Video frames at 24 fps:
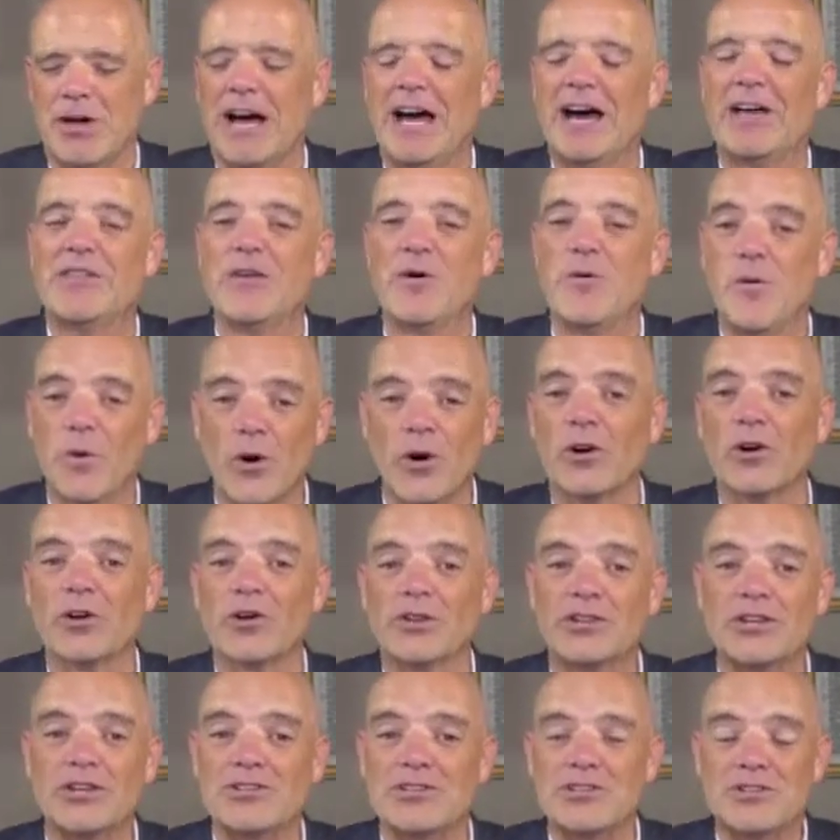How in the
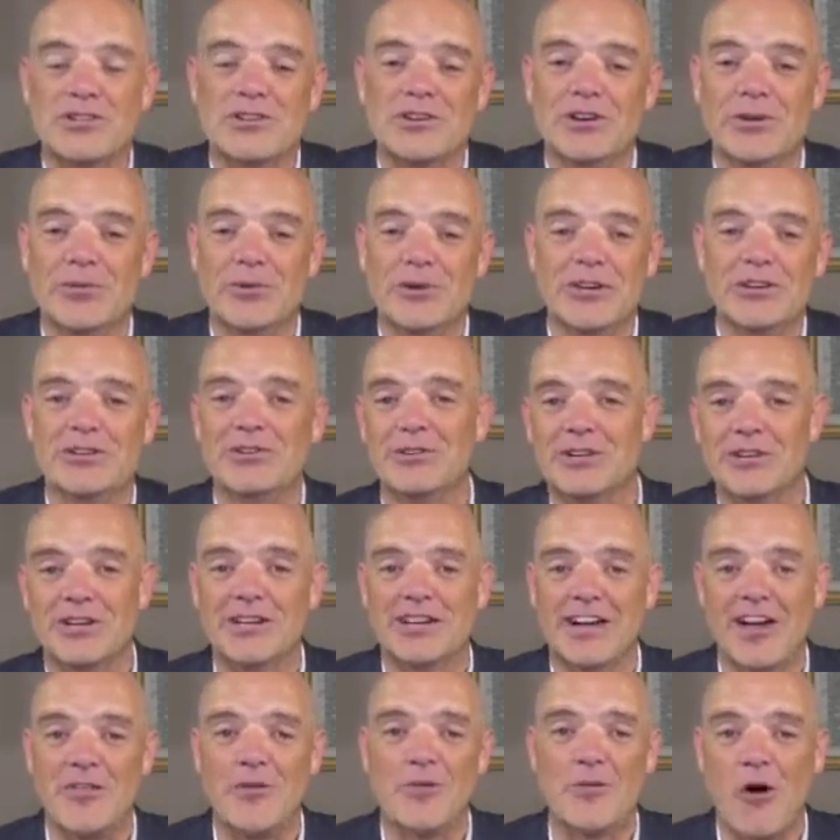world could you do it when you're doing it
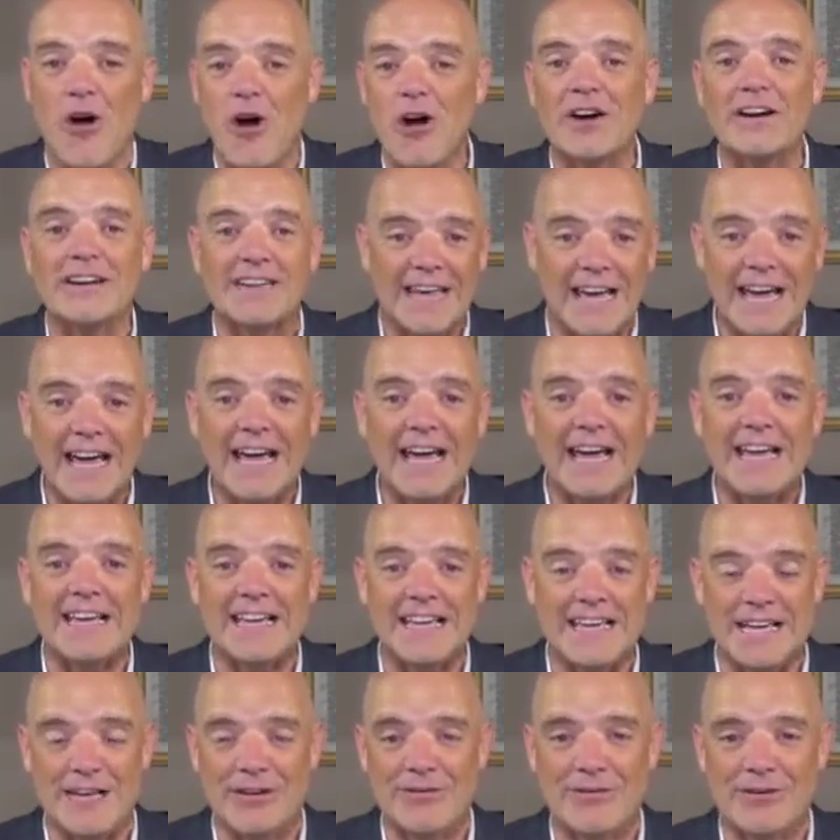on the wrong day,
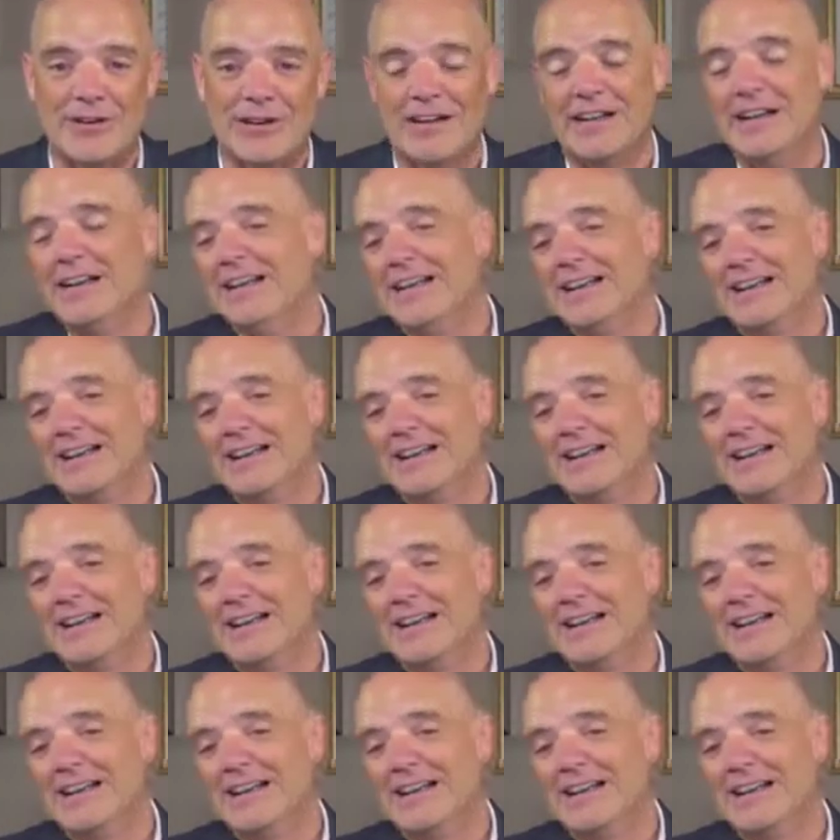even?